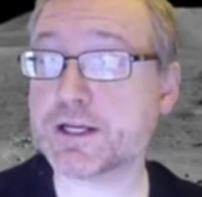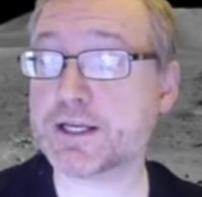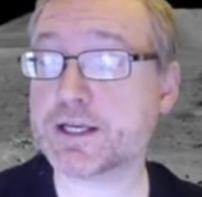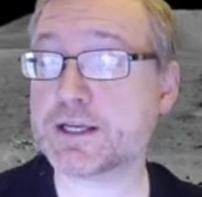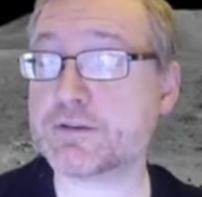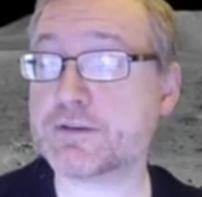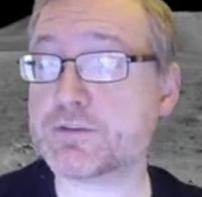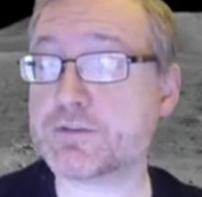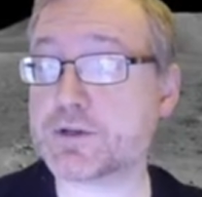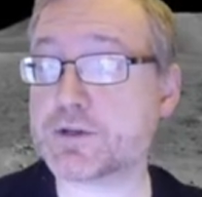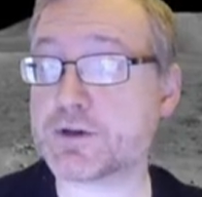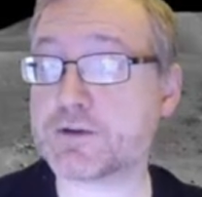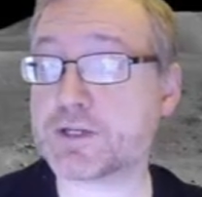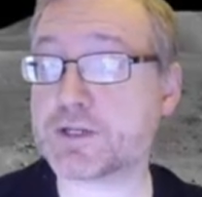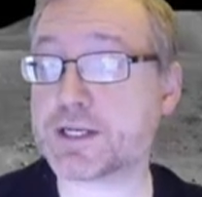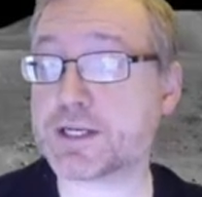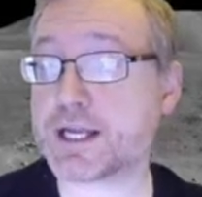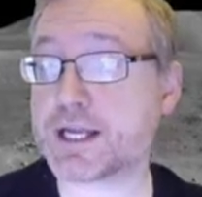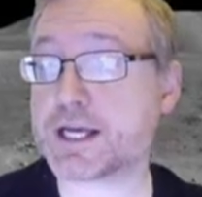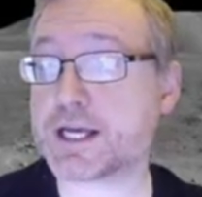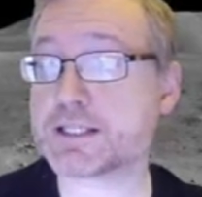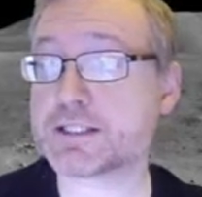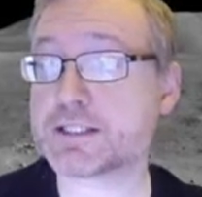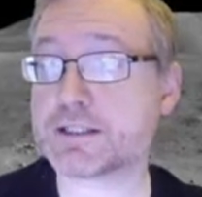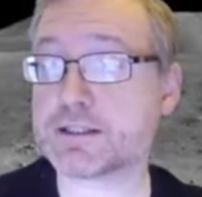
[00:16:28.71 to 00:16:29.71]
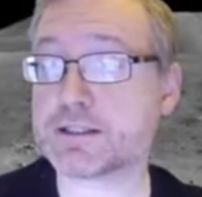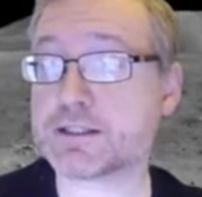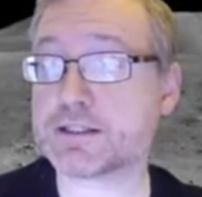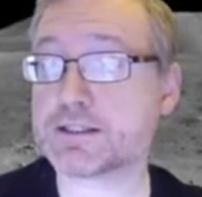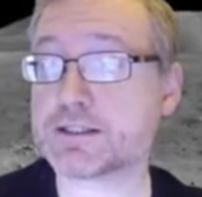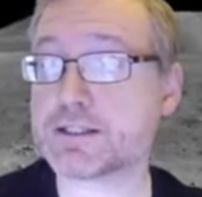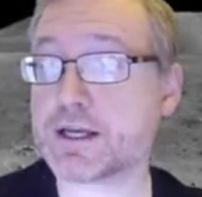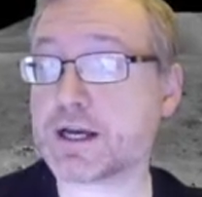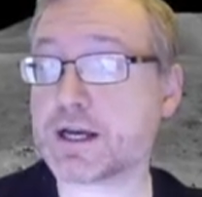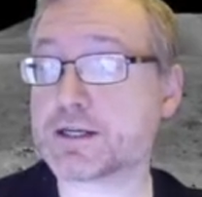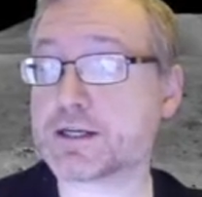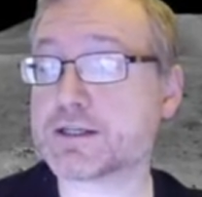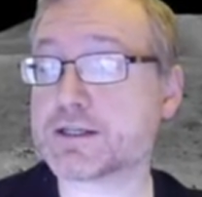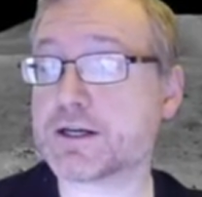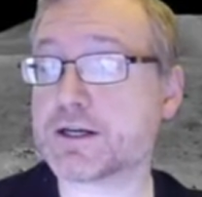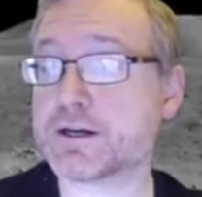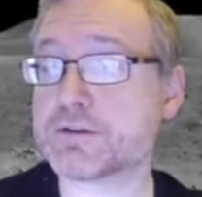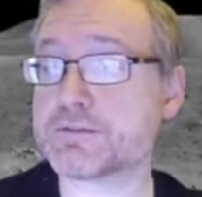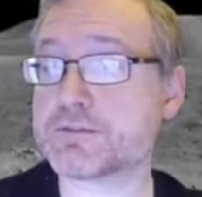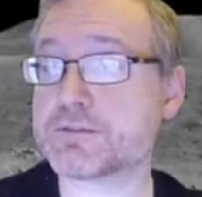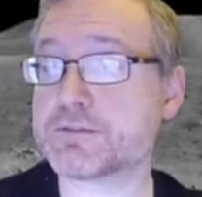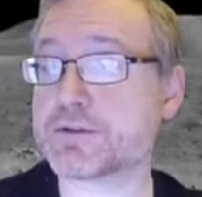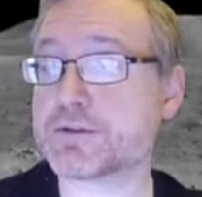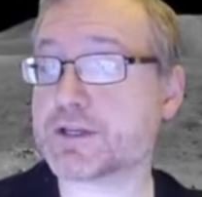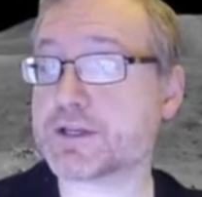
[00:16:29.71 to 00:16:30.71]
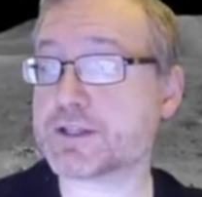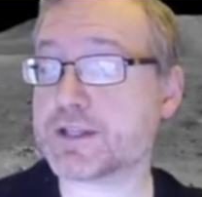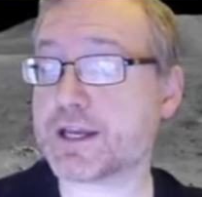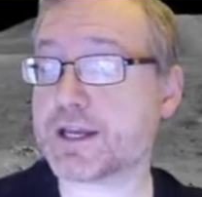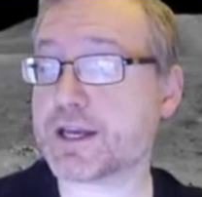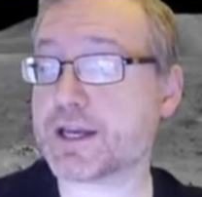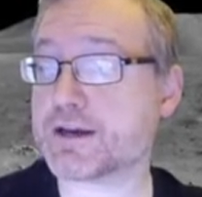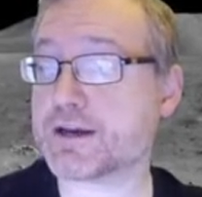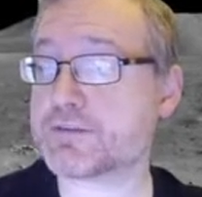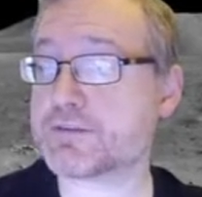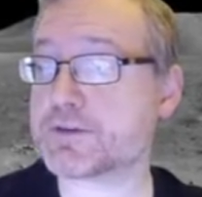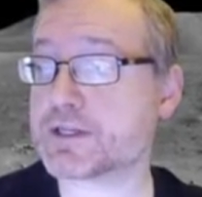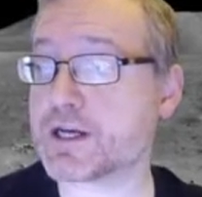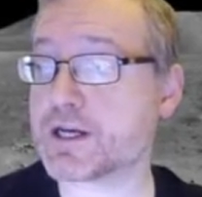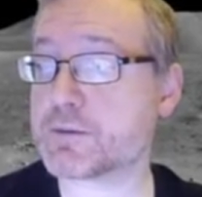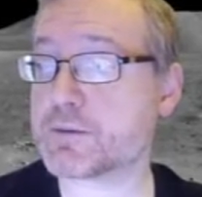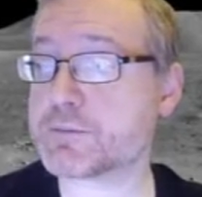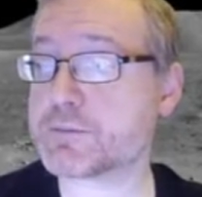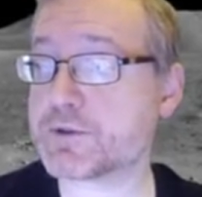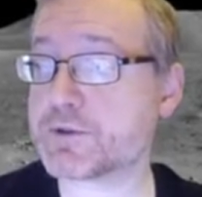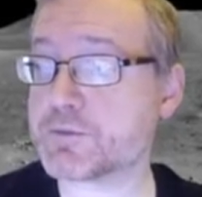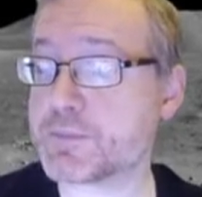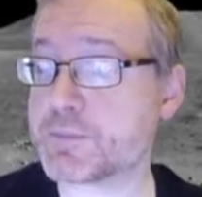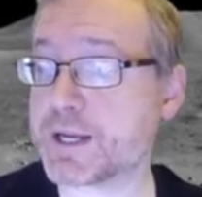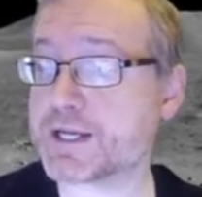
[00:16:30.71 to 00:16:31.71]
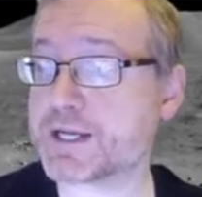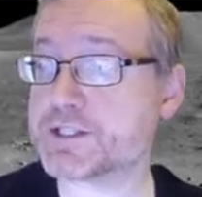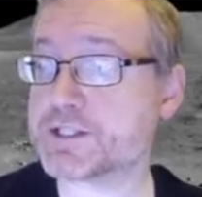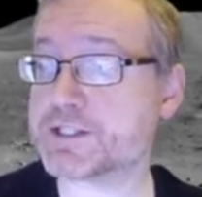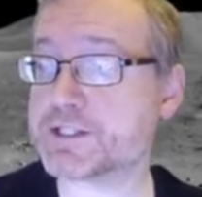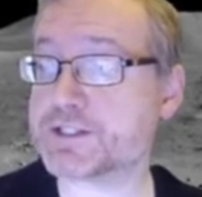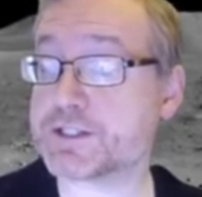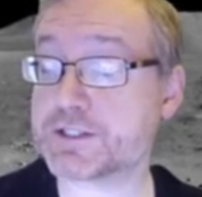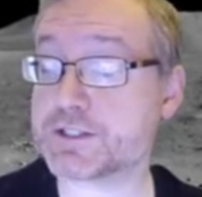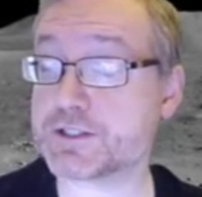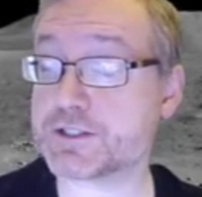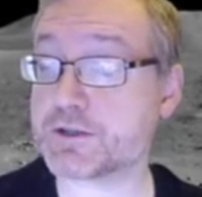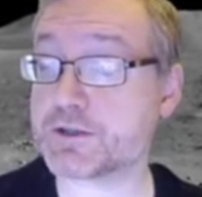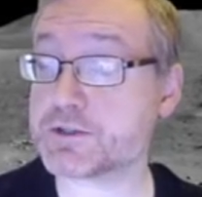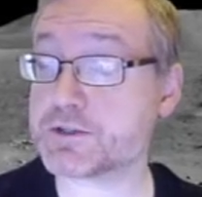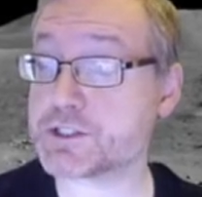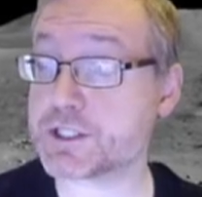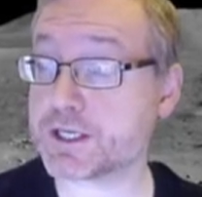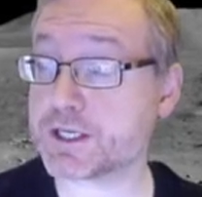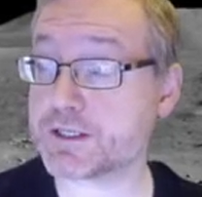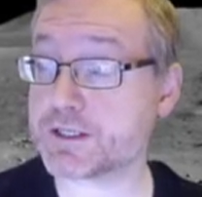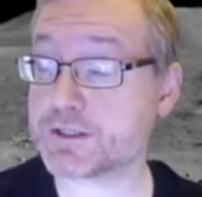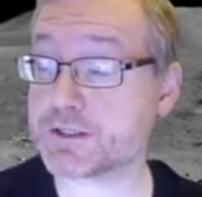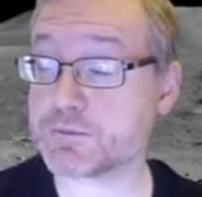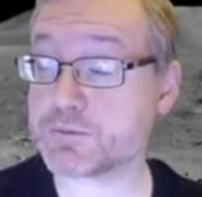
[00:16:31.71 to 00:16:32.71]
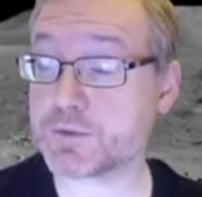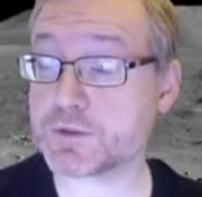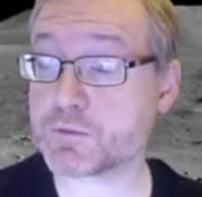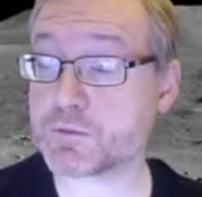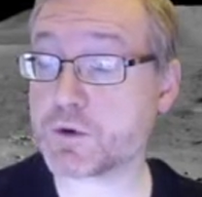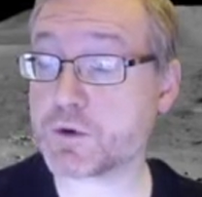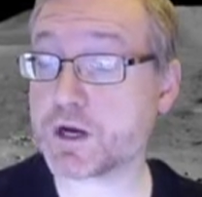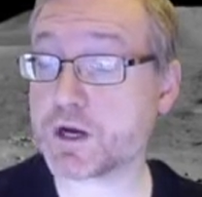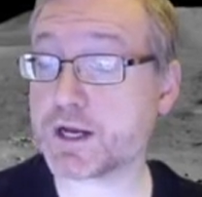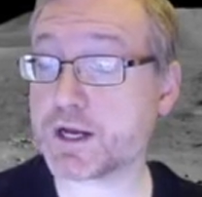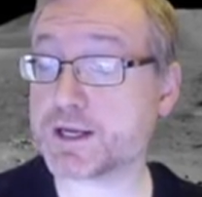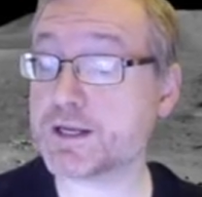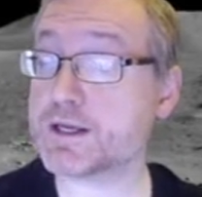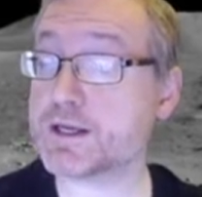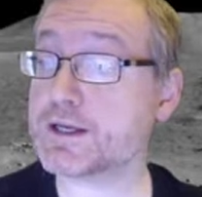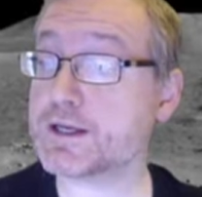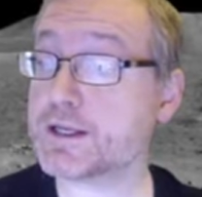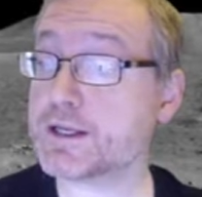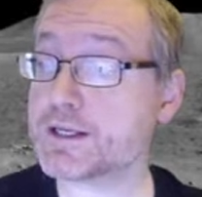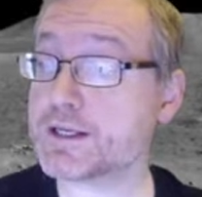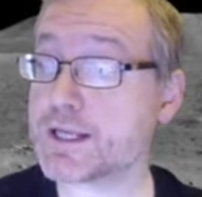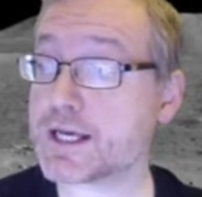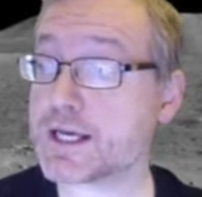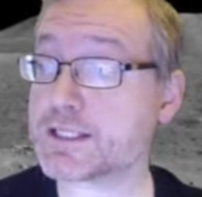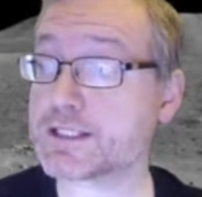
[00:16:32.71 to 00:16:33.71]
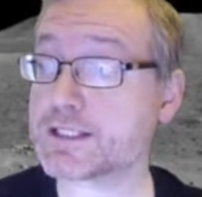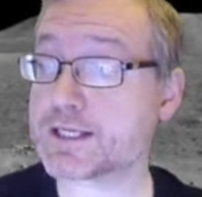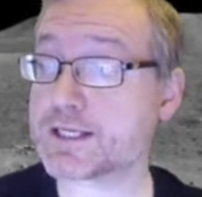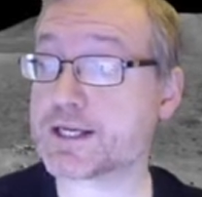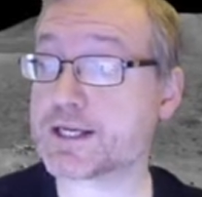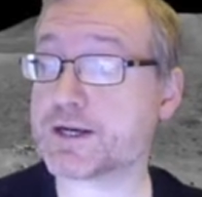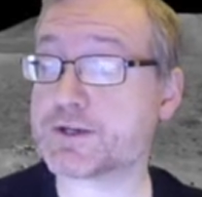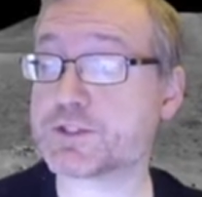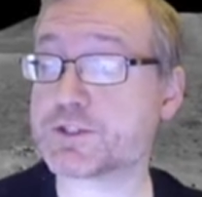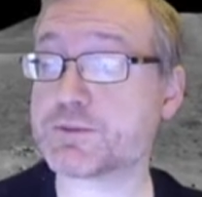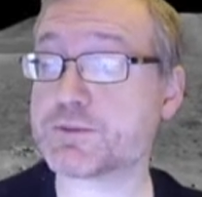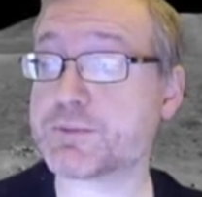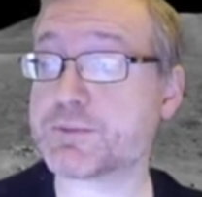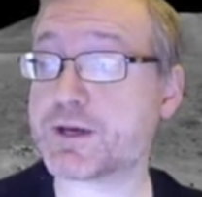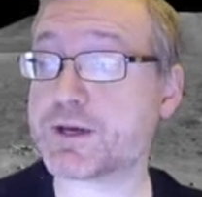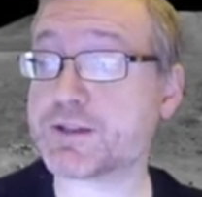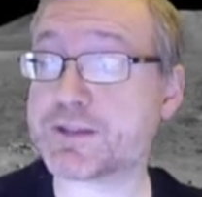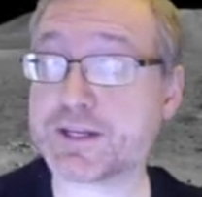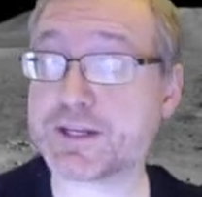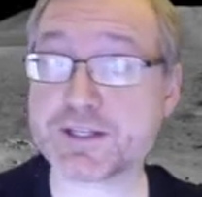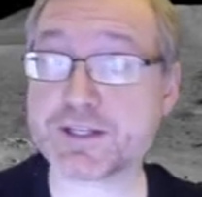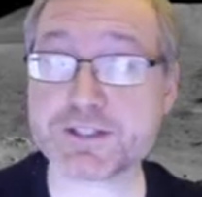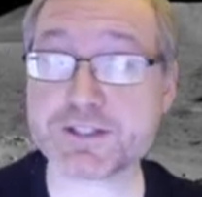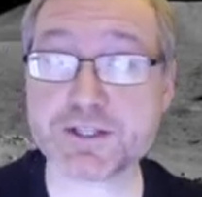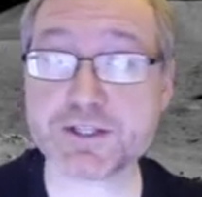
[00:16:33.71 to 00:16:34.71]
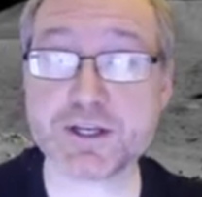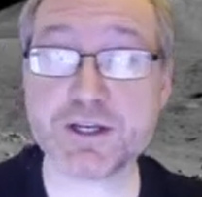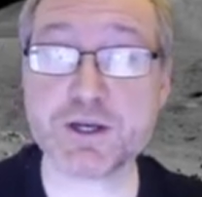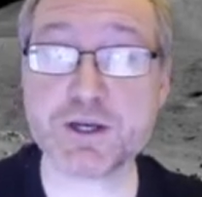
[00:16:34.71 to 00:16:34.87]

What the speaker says: If you go to nasa.gov, they have a couple of pages associated with why NASA cares about this.